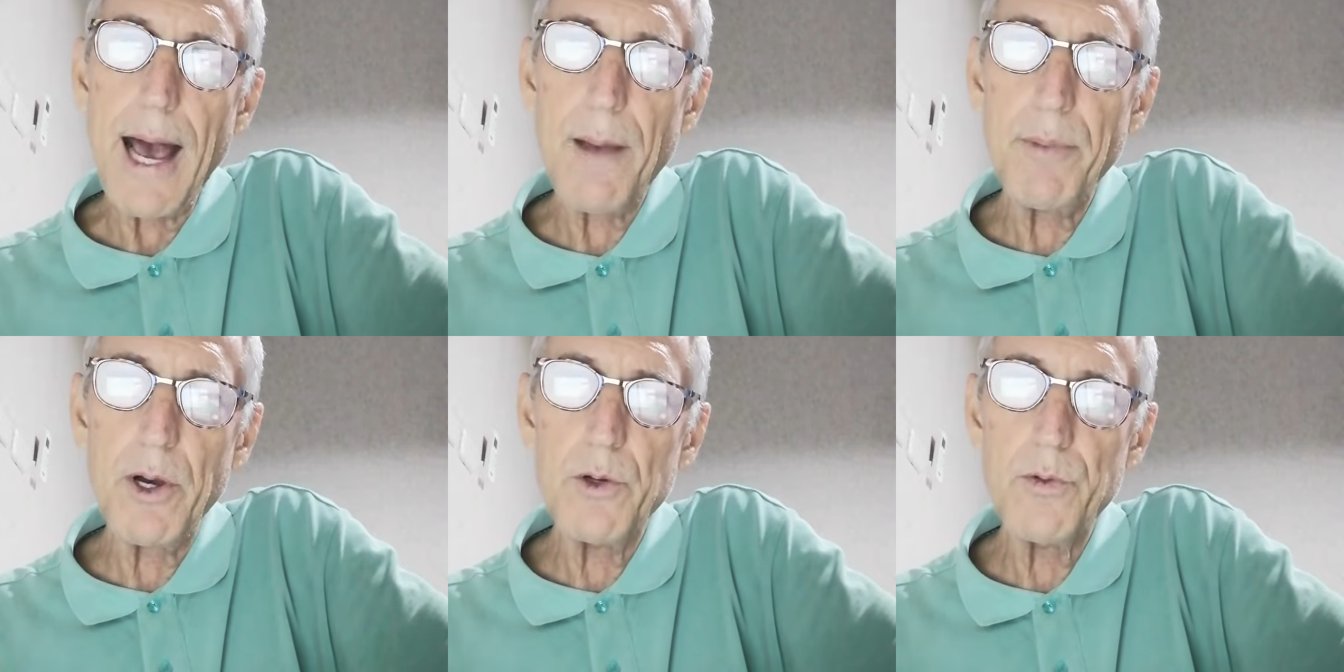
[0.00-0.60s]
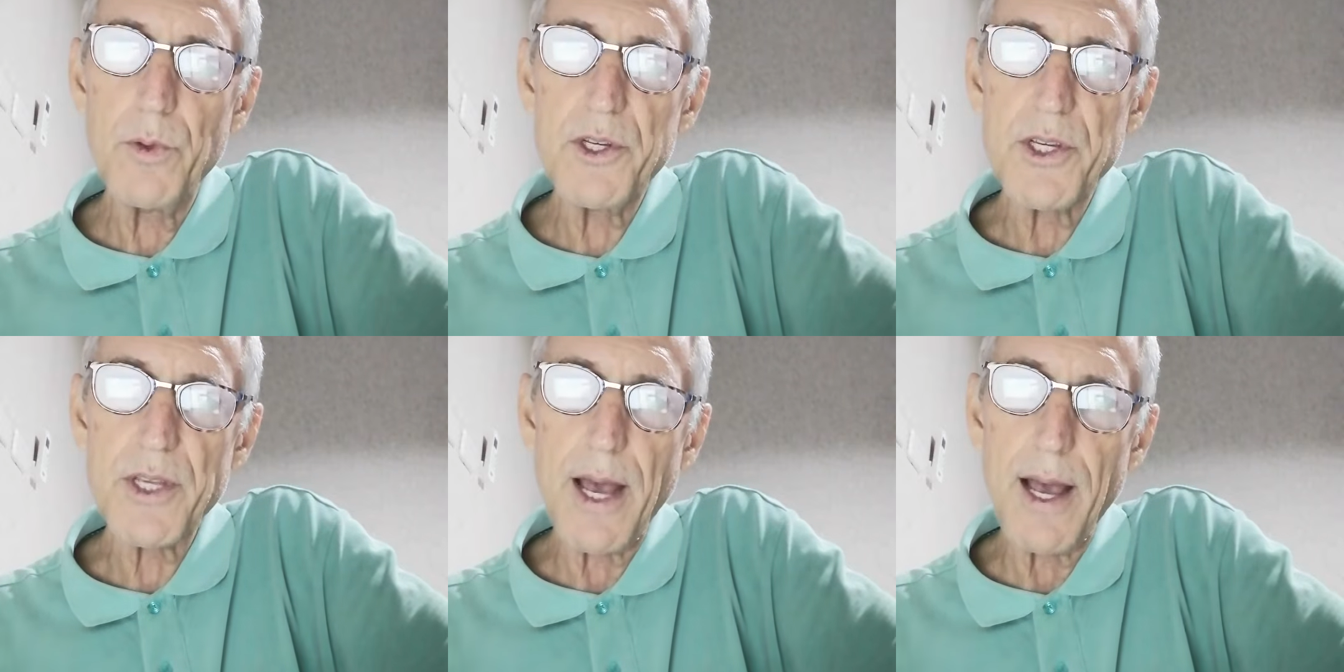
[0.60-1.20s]
IBOV, which
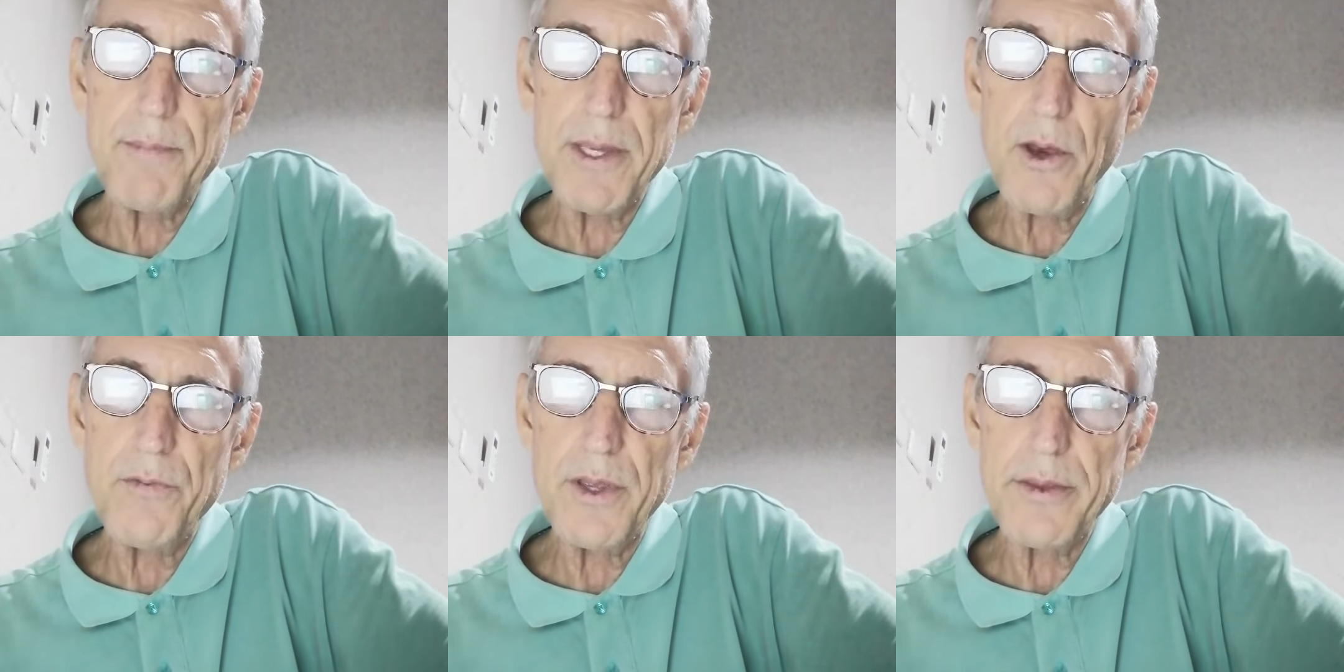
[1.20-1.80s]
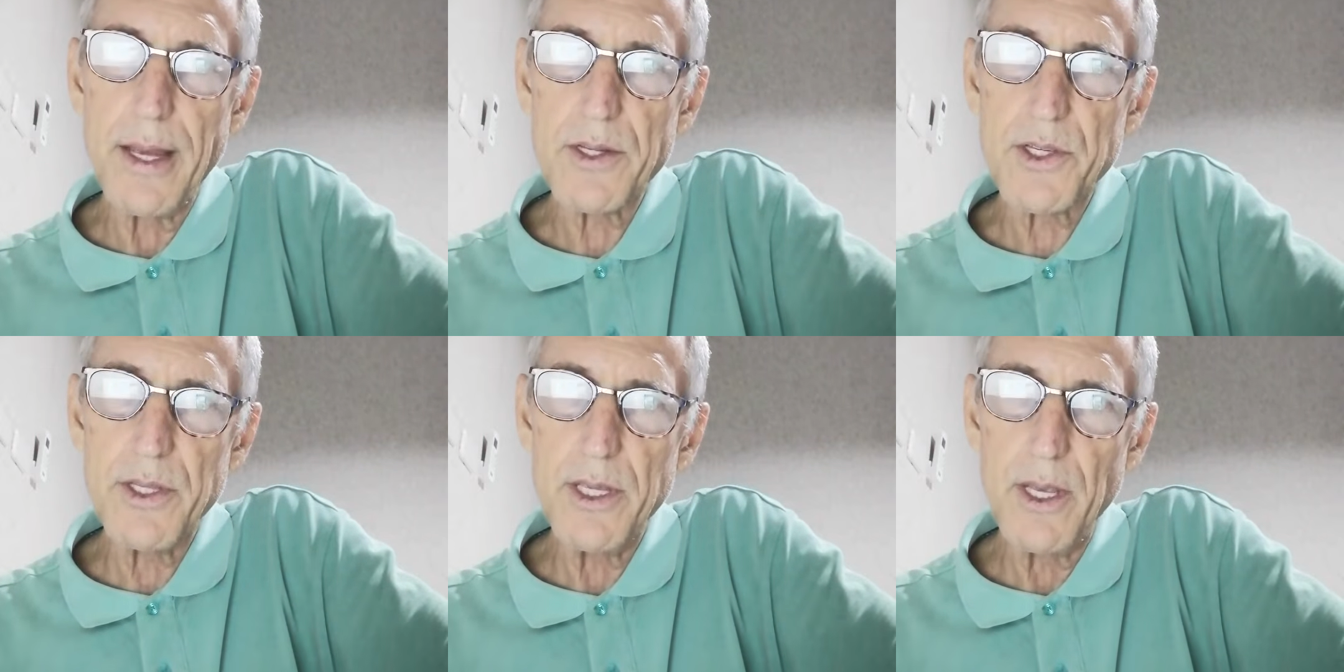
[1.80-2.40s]
is IBOV,
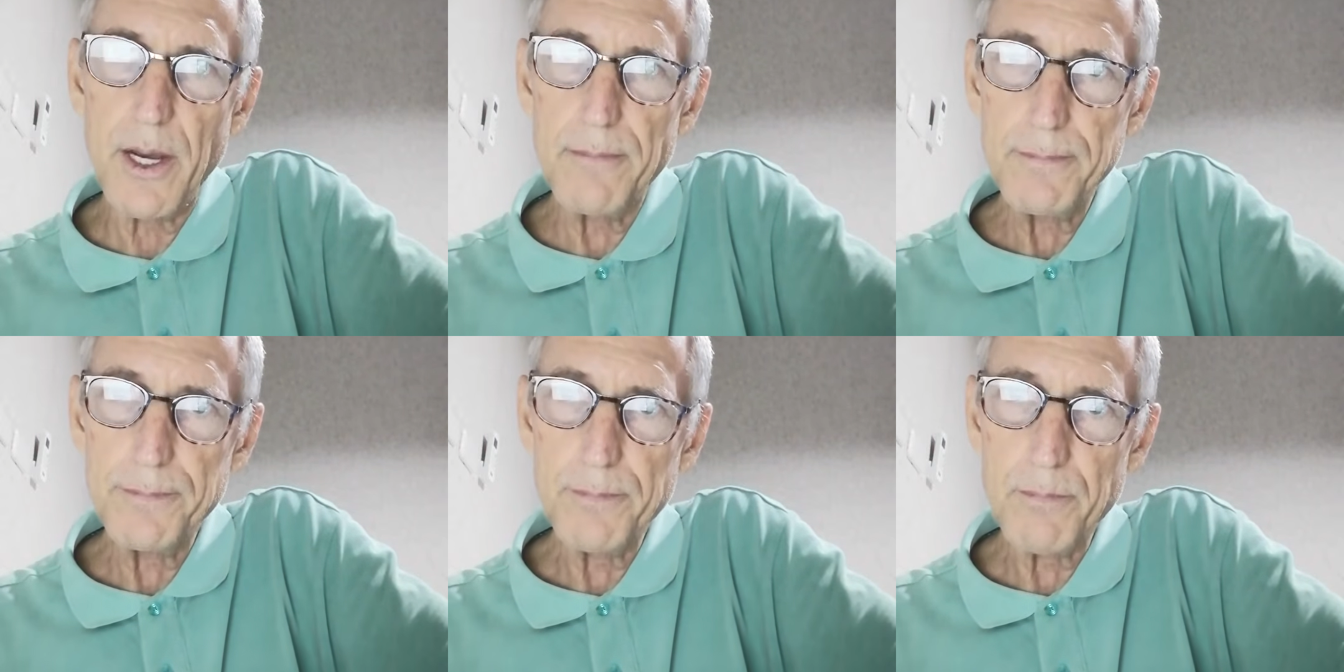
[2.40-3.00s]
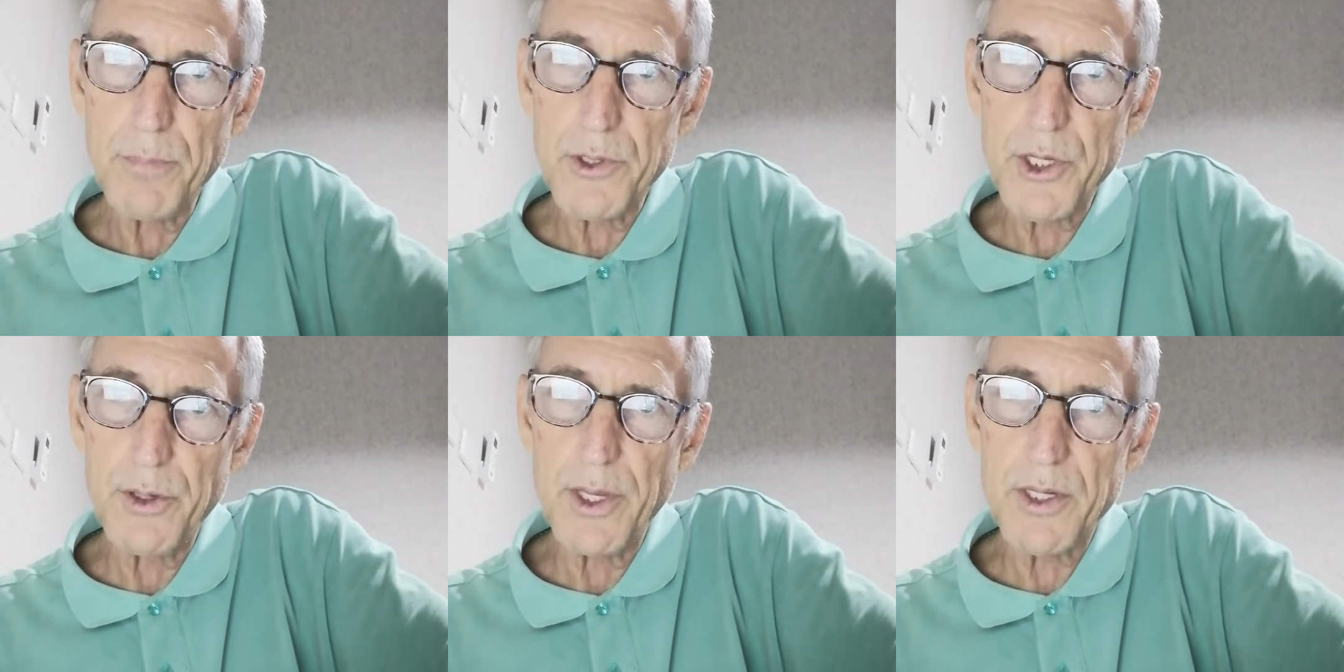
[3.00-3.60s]
that's the
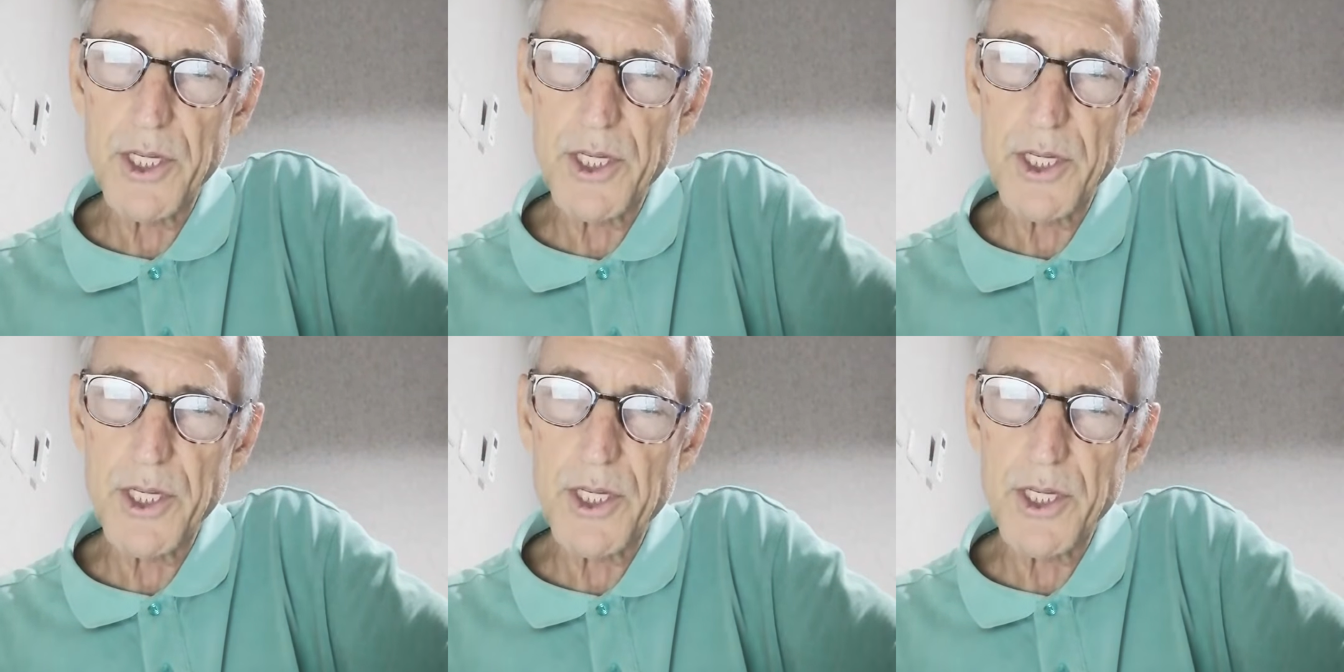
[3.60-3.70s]
Brazilian